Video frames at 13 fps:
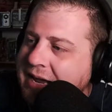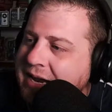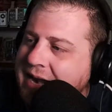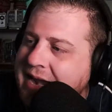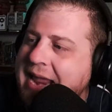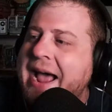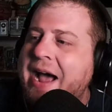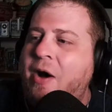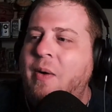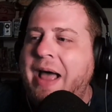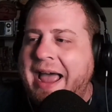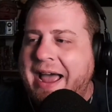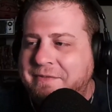Now,
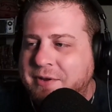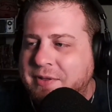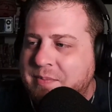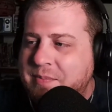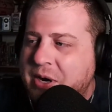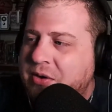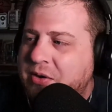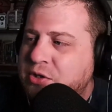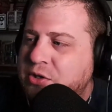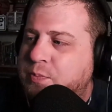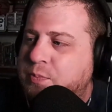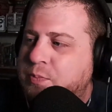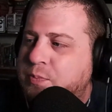after the Mariners
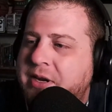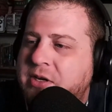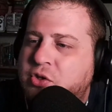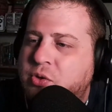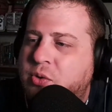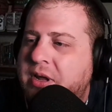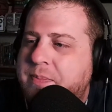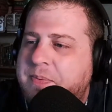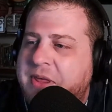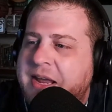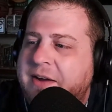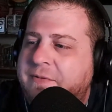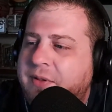bullpen shored up,
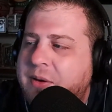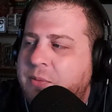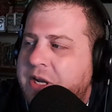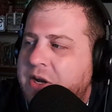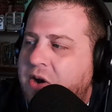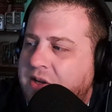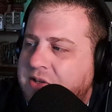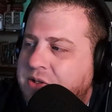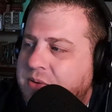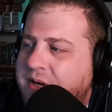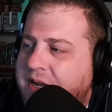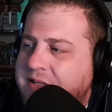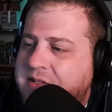thankfully, we also
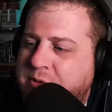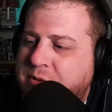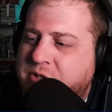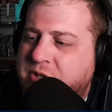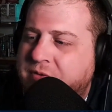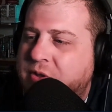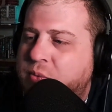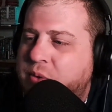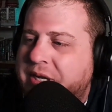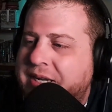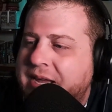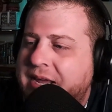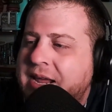got some news over the
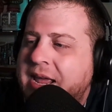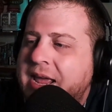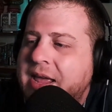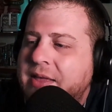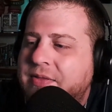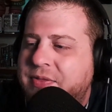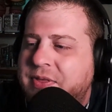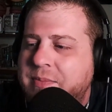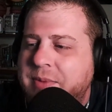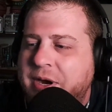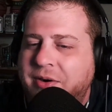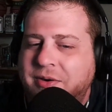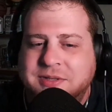weekend that the
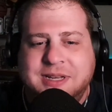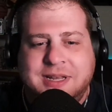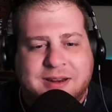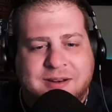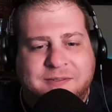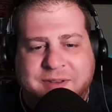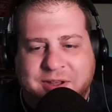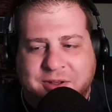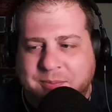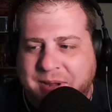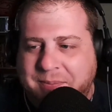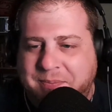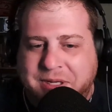Mariners infield
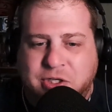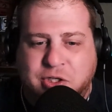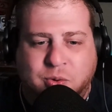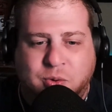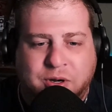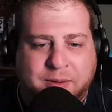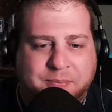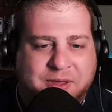might be shored up.